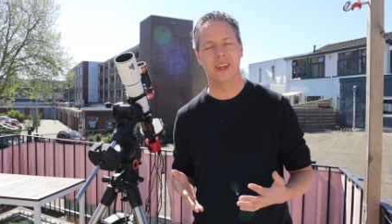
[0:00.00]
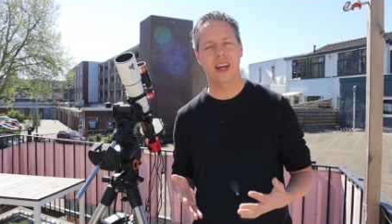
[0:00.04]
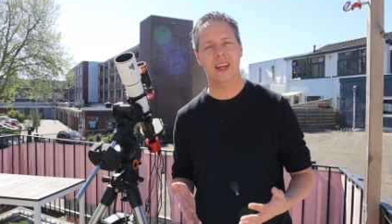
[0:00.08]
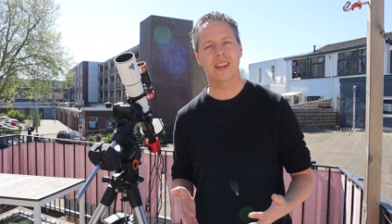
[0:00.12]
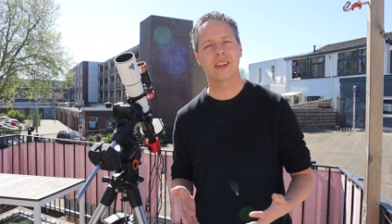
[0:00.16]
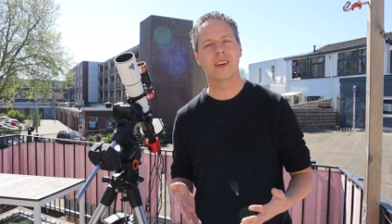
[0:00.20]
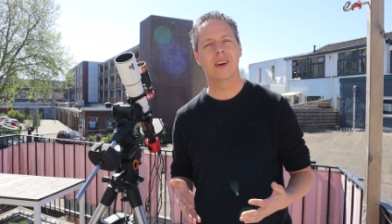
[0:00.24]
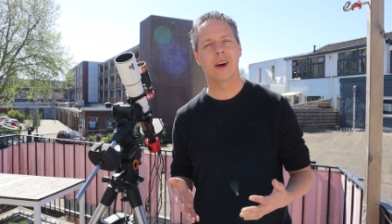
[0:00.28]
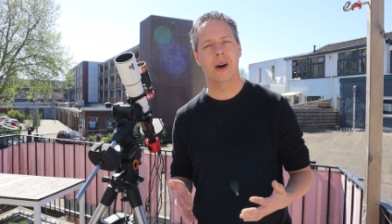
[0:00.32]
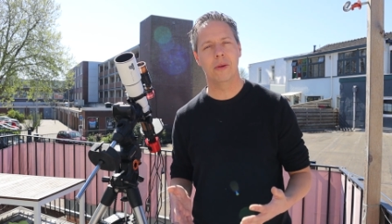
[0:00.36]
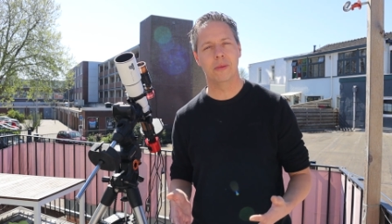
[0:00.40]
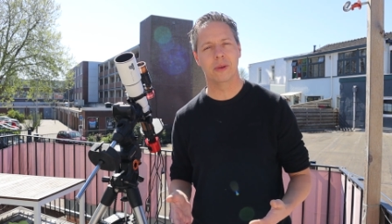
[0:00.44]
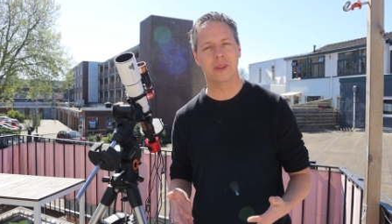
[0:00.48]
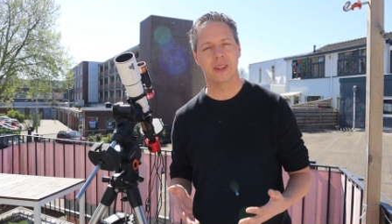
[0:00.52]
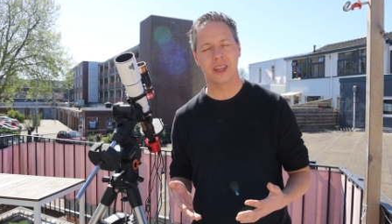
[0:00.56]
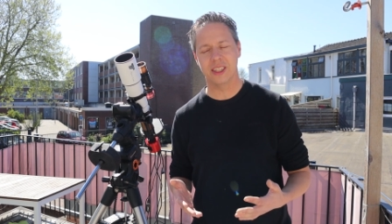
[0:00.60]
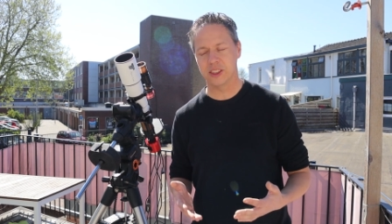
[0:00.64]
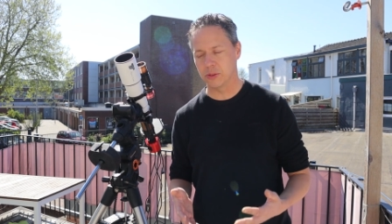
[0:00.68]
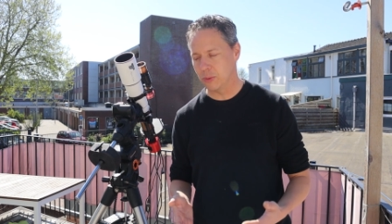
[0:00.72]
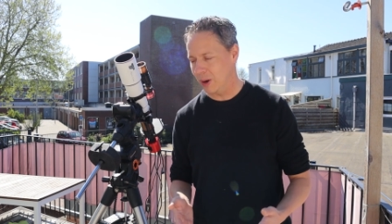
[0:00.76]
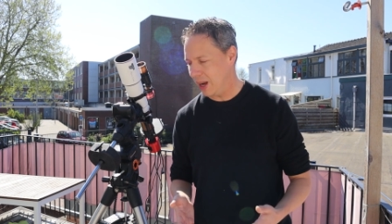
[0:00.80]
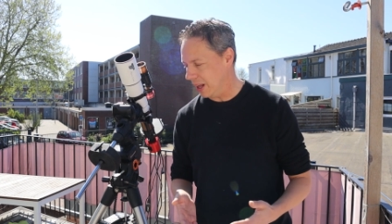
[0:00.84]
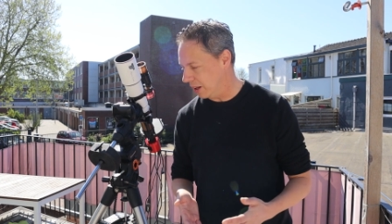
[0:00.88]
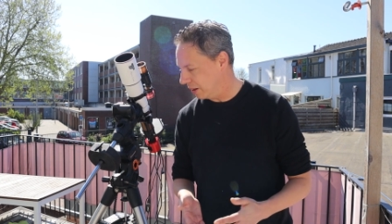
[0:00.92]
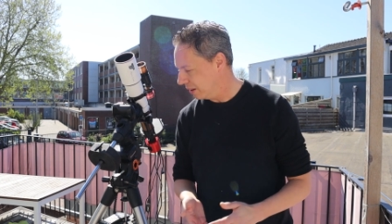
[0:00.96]
that comet
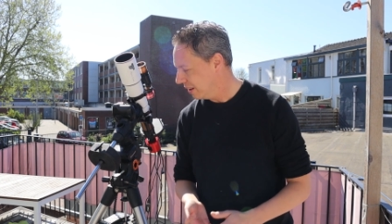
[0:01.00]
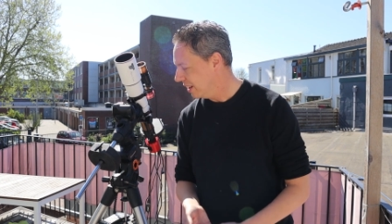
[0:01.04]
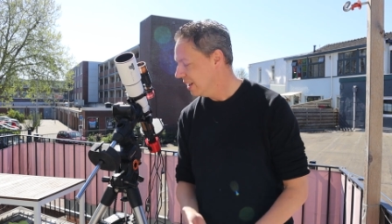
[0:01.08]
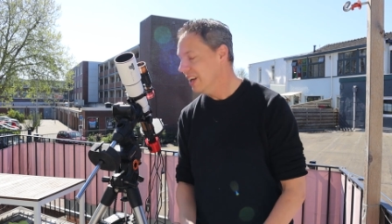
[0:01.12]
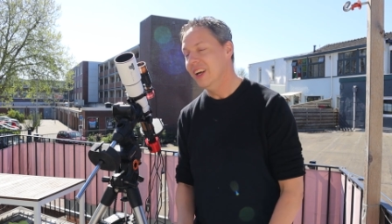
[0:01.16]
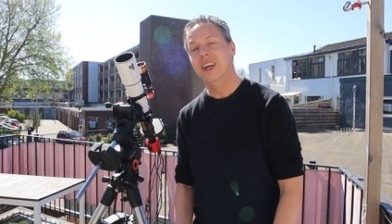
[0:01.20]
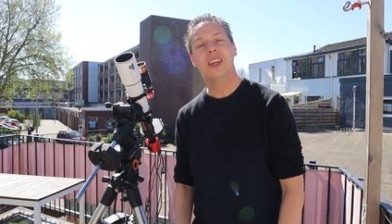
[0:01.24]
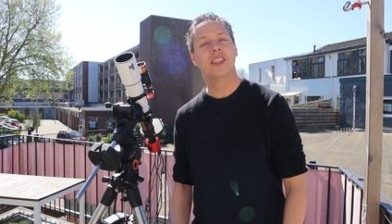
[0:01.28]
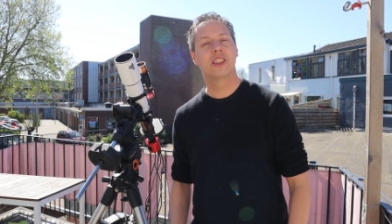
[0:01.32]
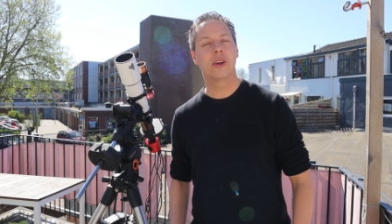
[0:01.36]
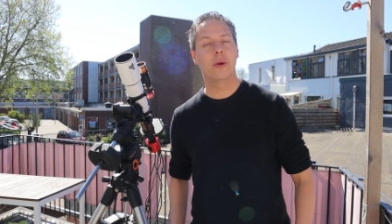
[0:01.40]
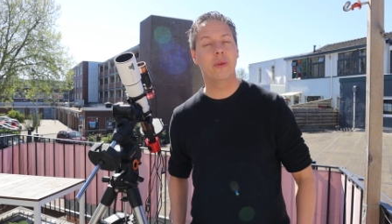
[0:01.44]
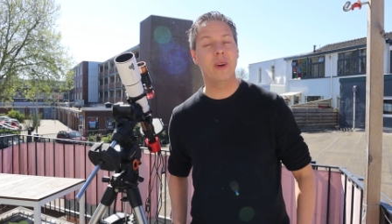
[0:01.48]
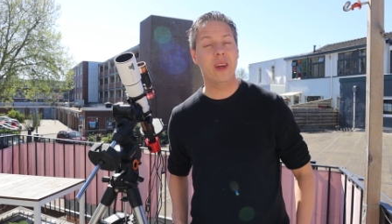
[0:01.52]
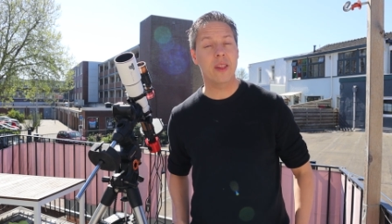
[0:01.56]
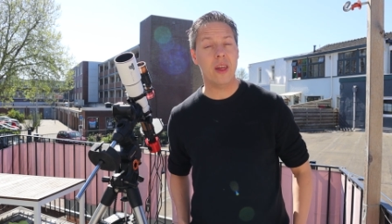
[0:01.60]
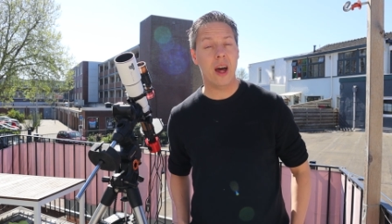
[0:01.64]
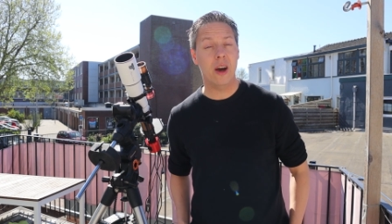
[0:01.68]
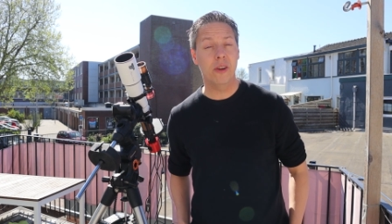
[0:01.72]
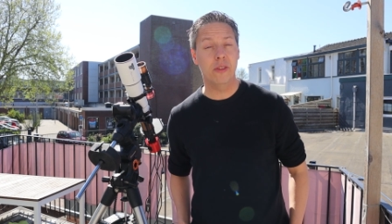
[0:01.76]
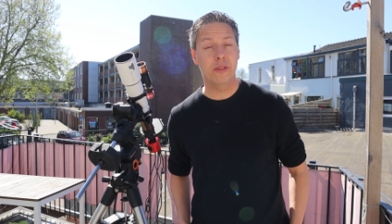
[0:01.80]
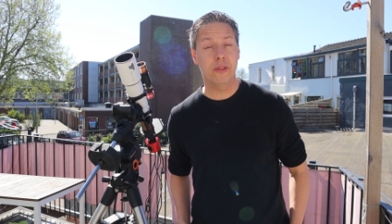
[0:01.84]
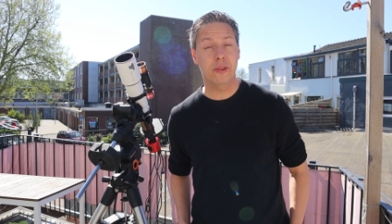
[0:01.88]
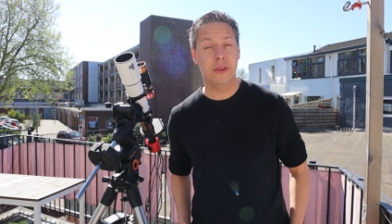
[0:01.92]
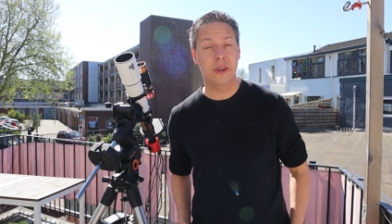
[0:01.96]
as well. So
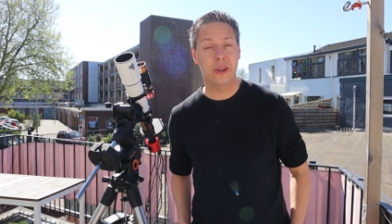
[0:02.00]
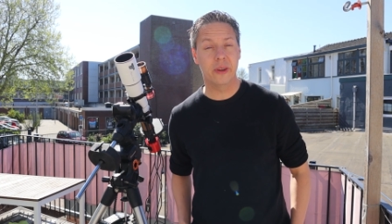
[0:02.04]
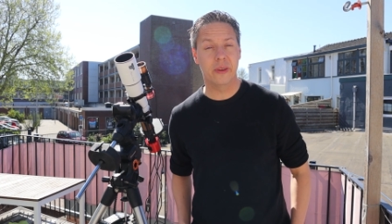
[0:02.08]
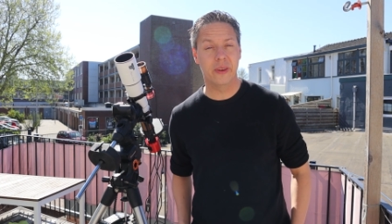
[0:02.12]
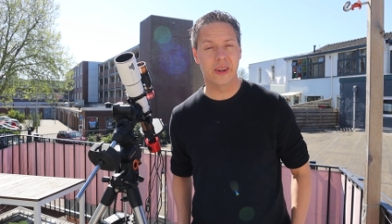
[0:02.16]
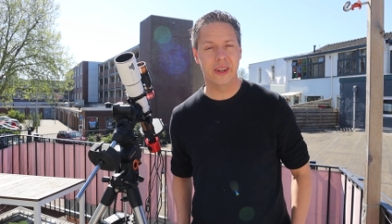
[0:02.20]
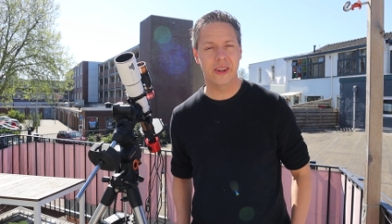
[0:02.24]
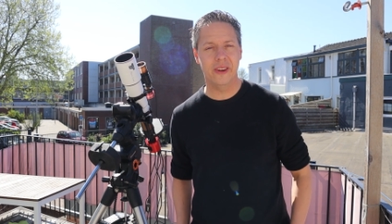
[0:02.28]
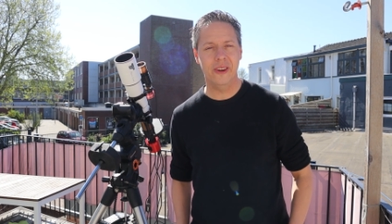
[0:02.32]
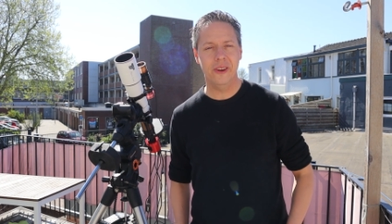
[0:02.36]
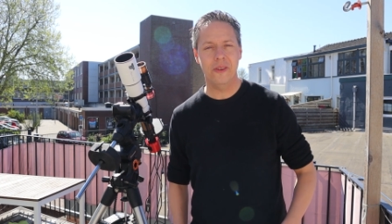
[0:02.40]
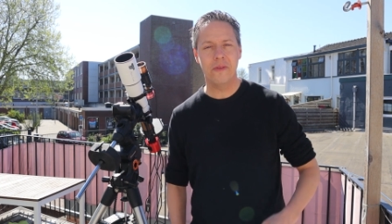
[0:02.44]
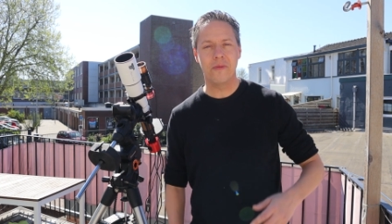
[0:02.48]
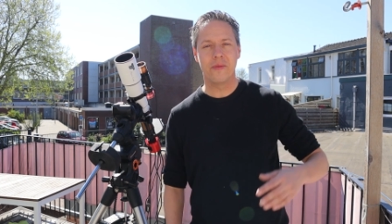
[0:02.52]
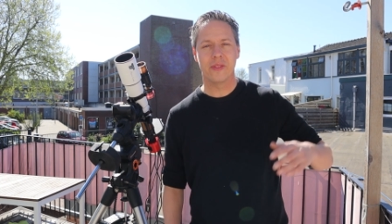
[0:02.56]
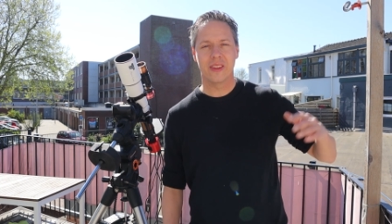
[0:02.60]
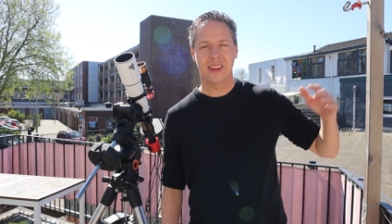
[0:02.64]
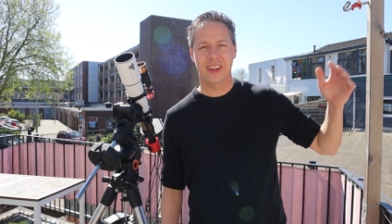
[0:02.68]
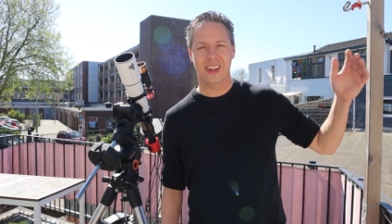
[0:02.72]
without further ado,